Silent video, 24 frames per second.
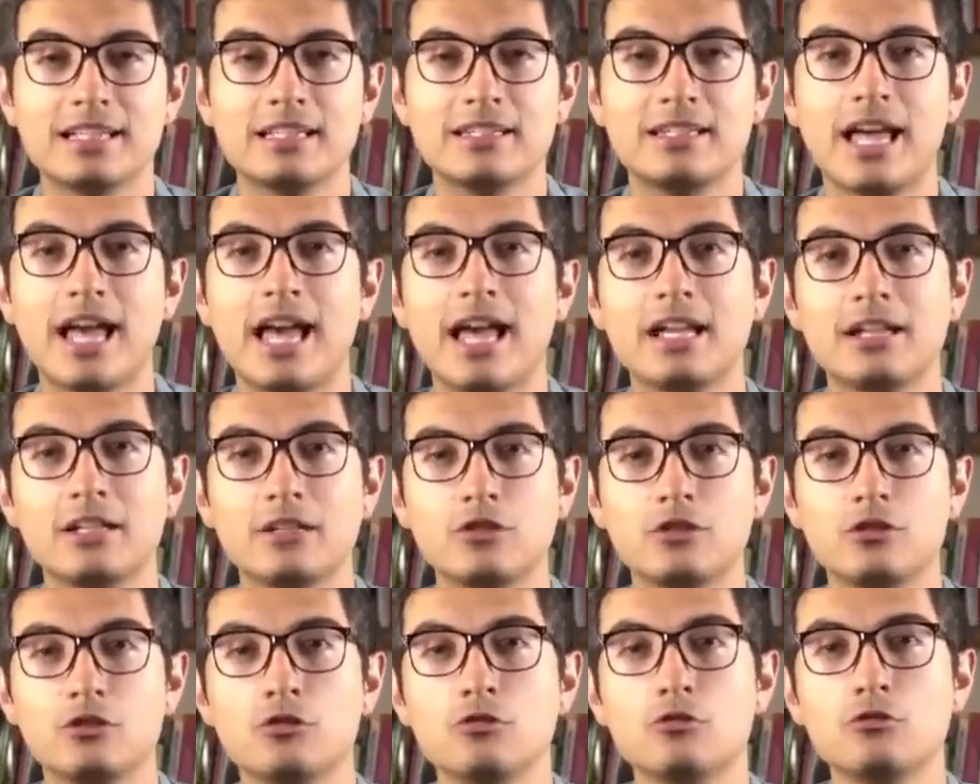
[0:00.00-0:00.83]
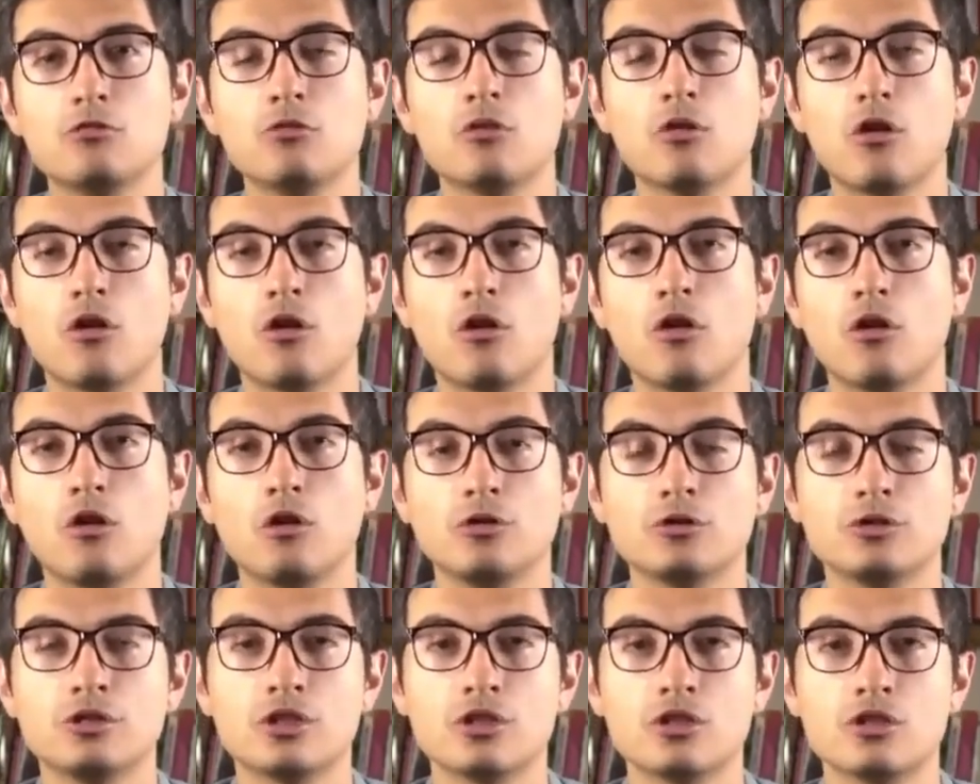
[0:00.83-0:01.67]
that you
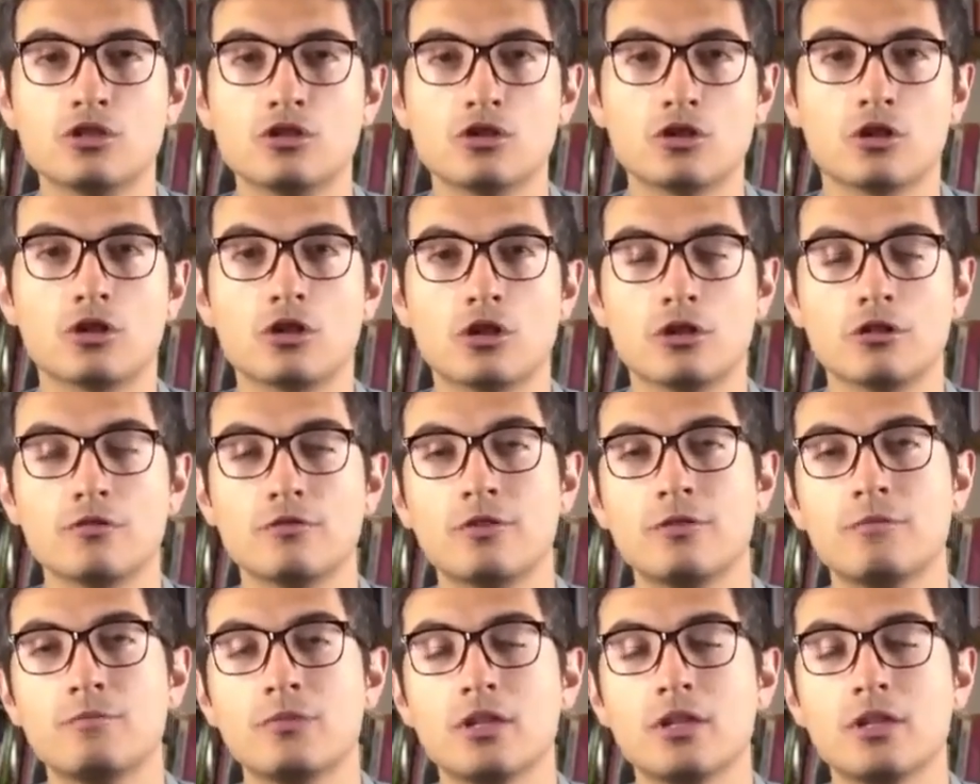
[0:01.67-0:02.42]
all deserve.